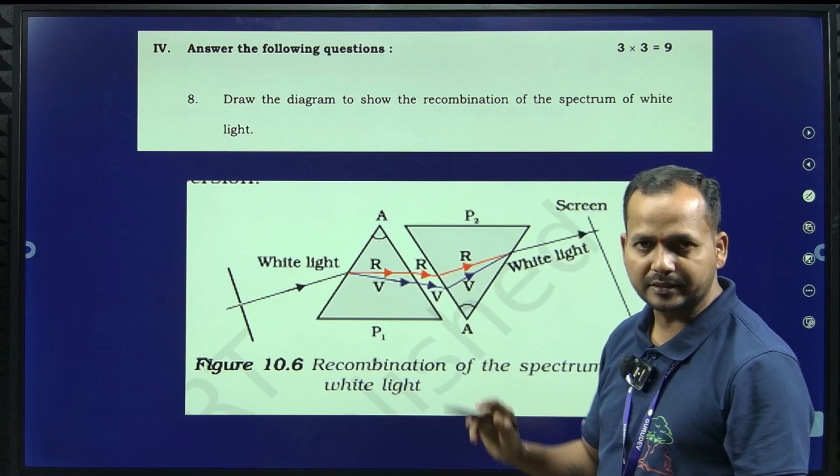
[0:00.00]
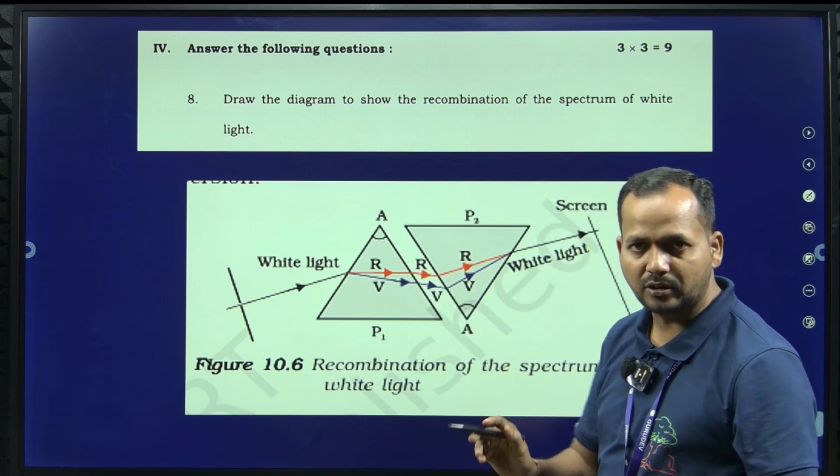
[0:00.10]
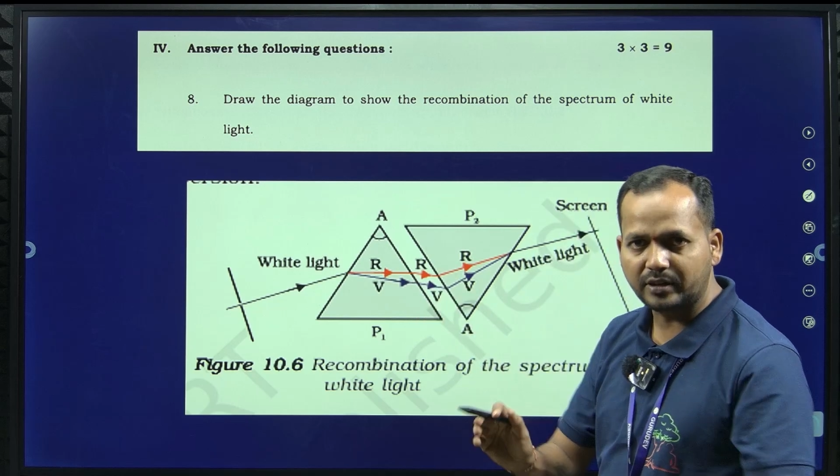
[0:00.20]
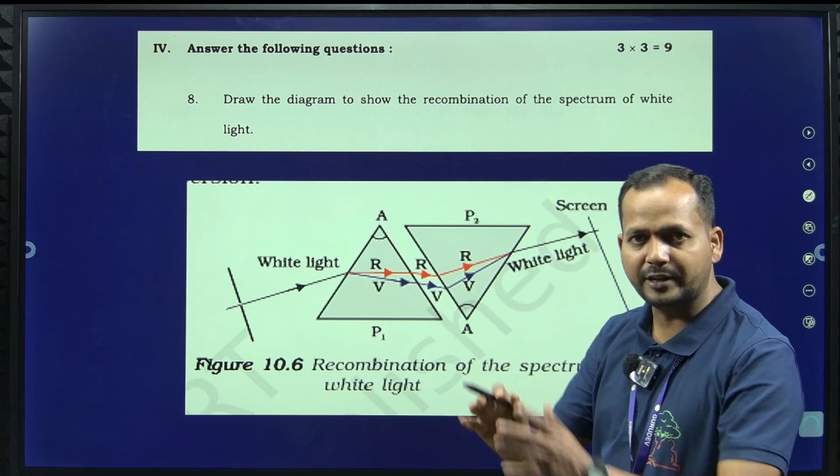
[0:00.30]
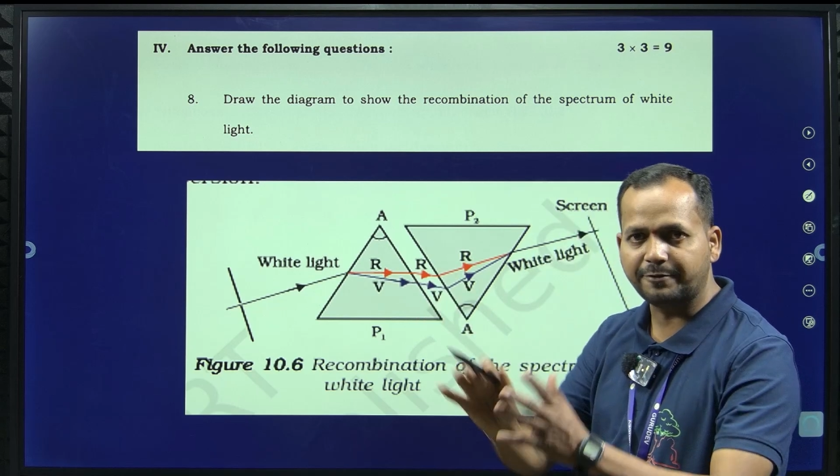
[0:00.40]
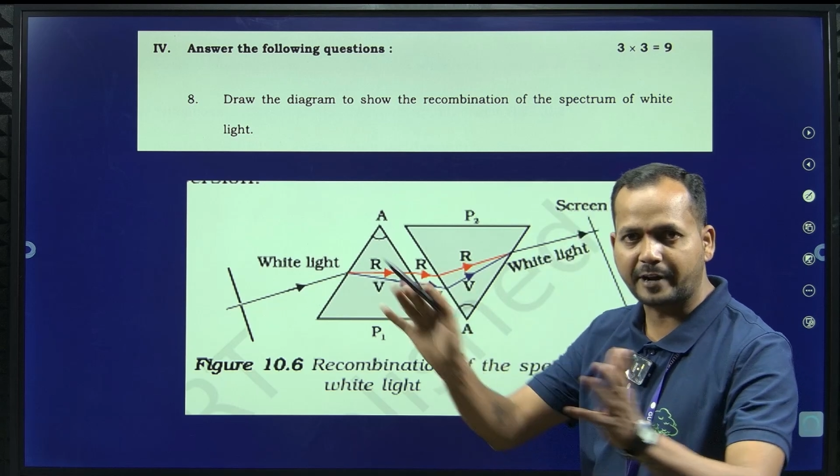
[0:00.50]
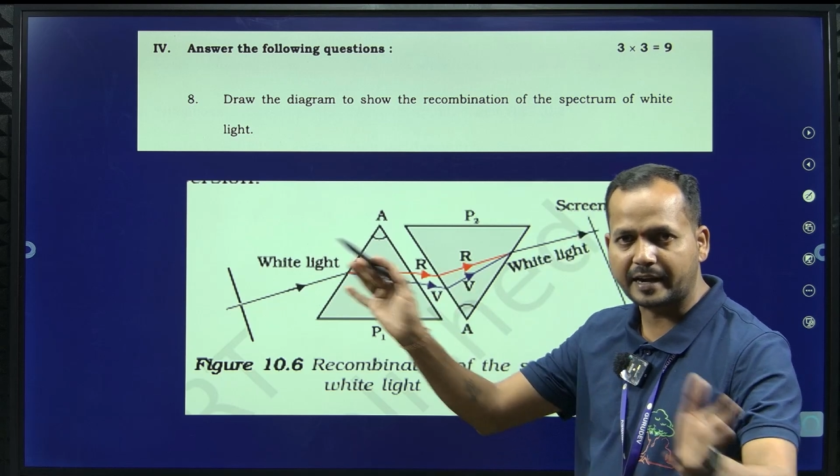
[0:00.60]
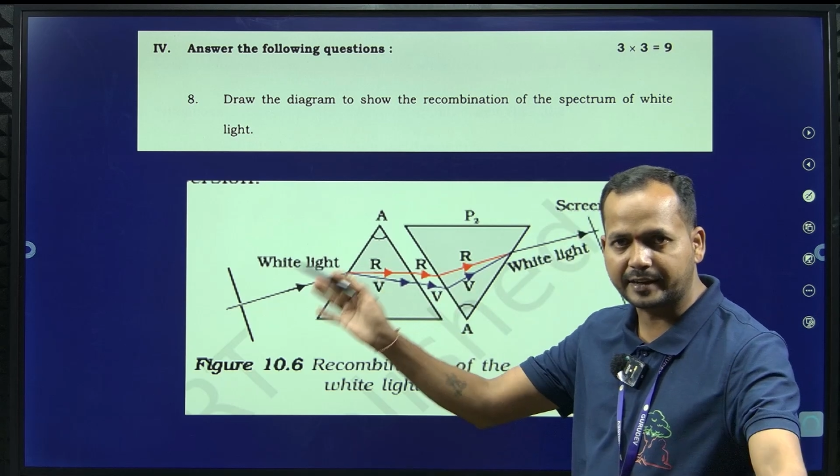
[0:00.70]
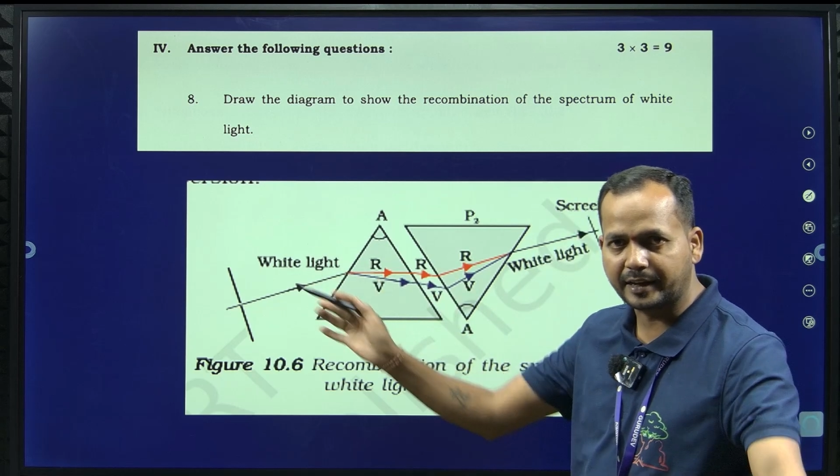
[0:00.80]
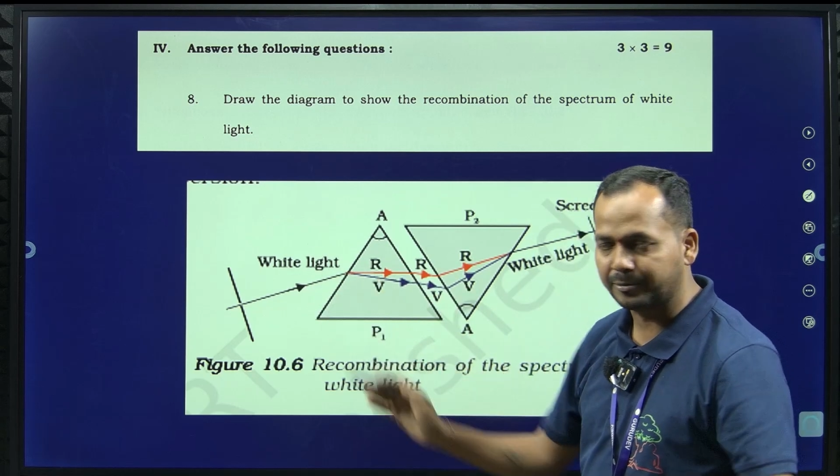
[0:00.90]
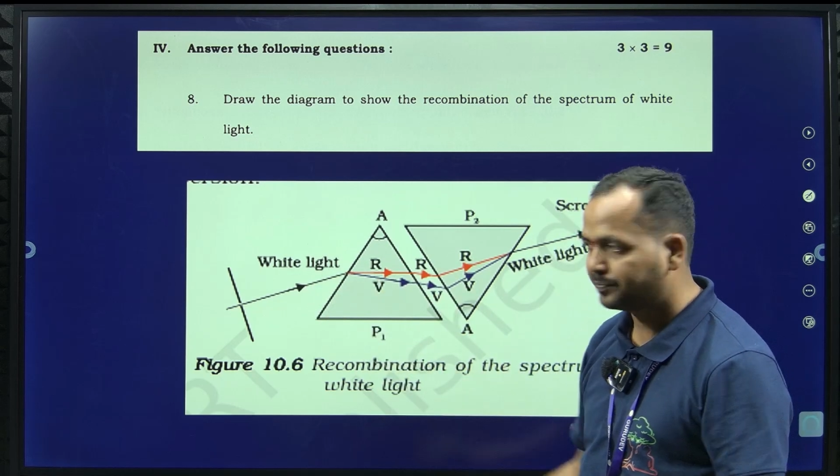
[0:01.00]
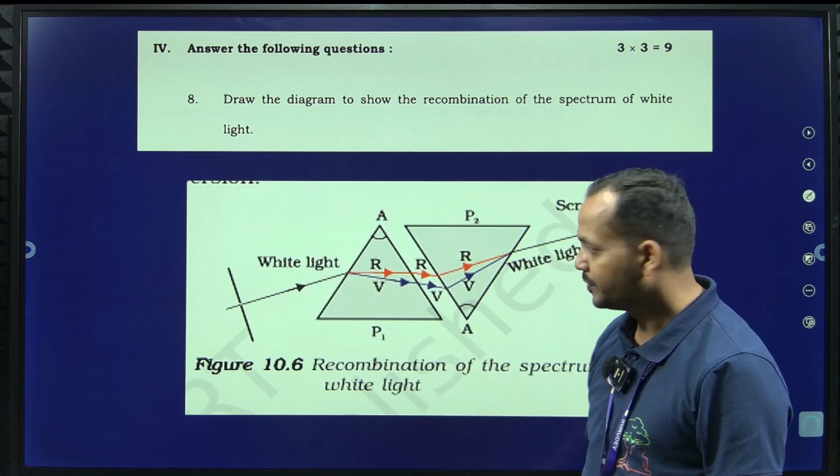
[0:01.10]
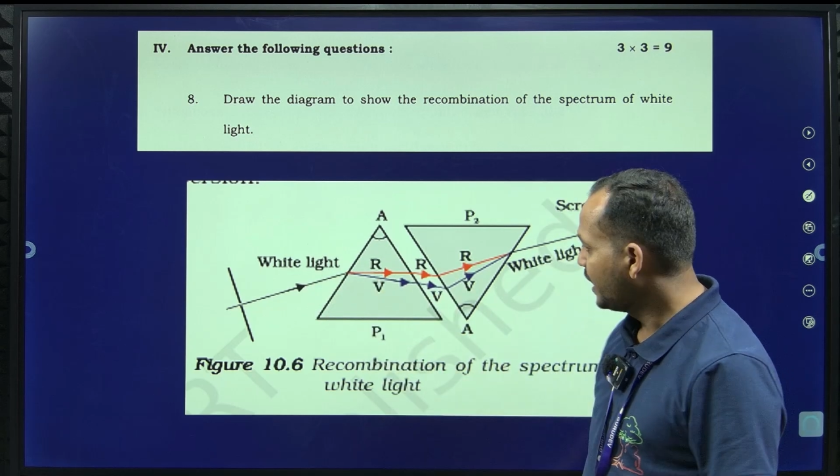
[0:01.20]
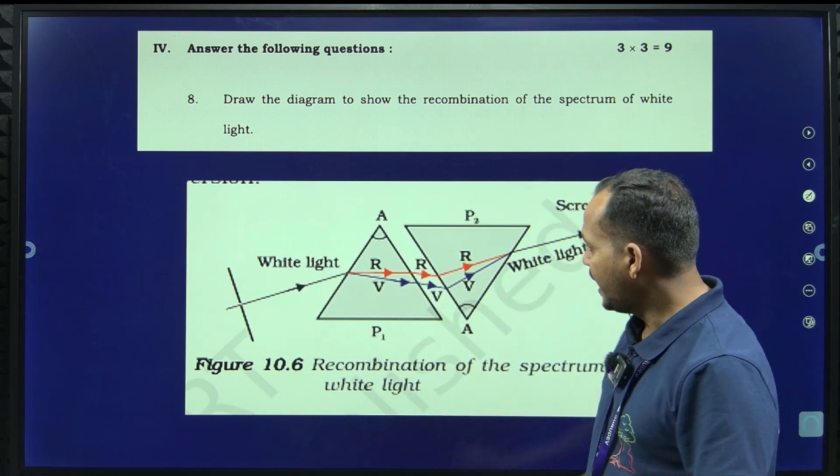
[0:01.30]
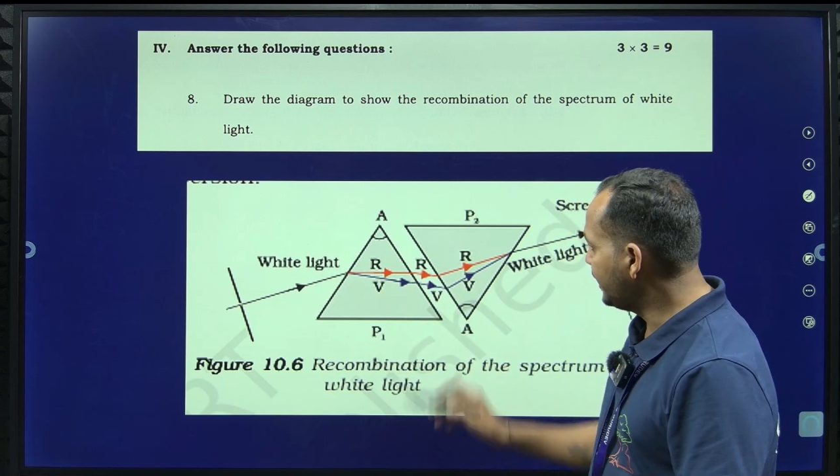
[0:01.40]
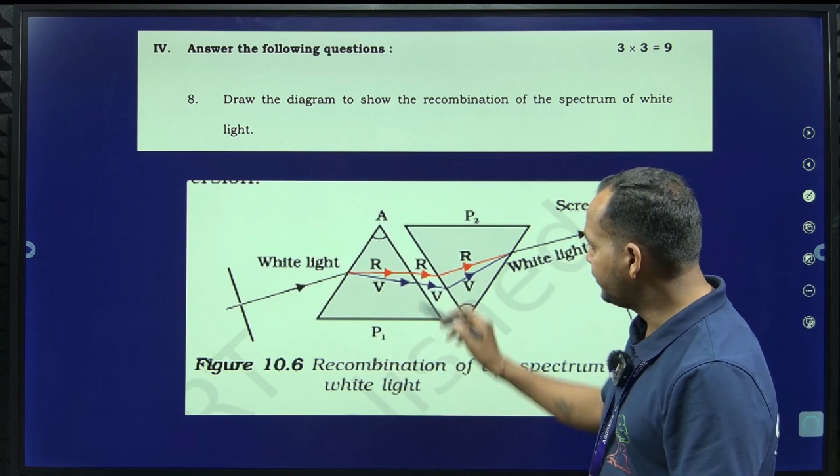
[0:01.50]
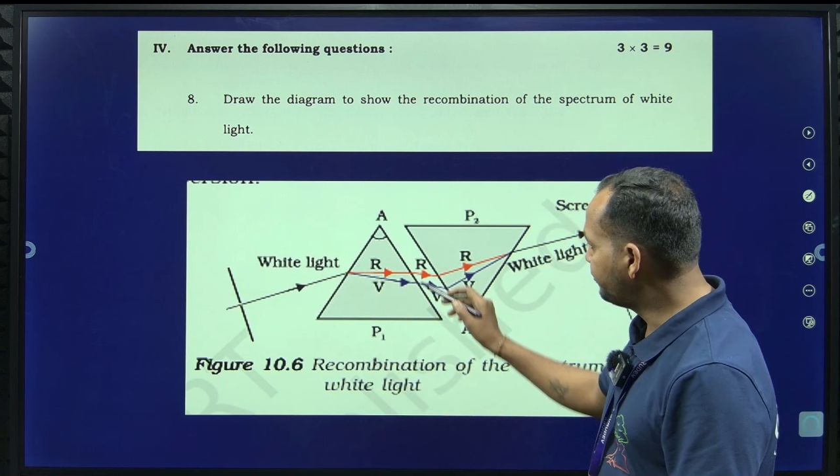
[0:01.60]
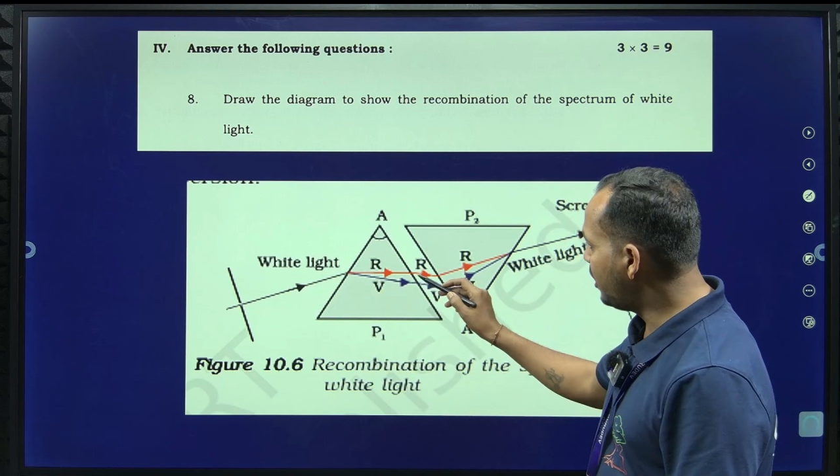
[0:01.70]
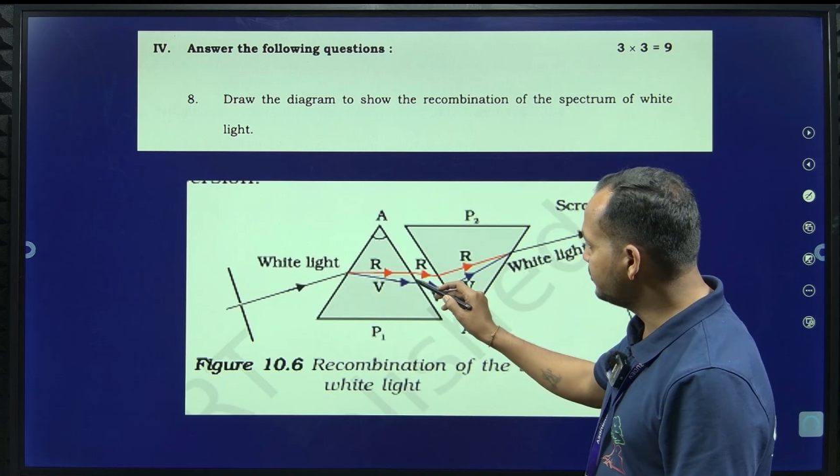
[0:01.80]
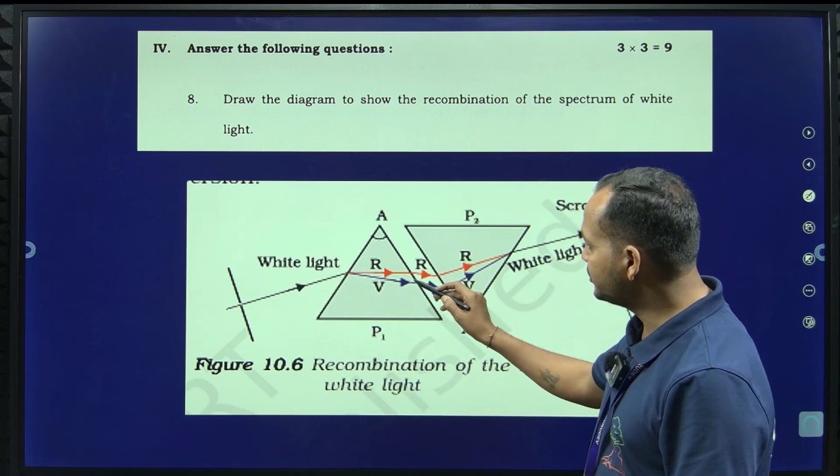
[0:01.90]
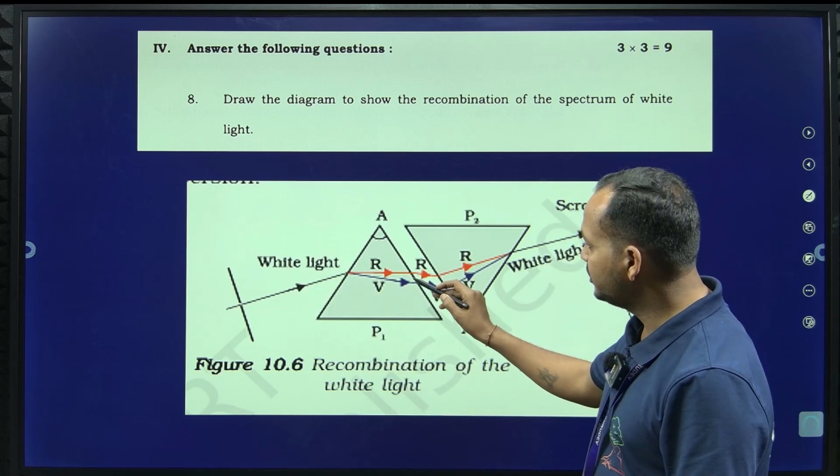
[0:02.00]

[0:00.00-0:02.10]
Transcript: or diffracting, and it forms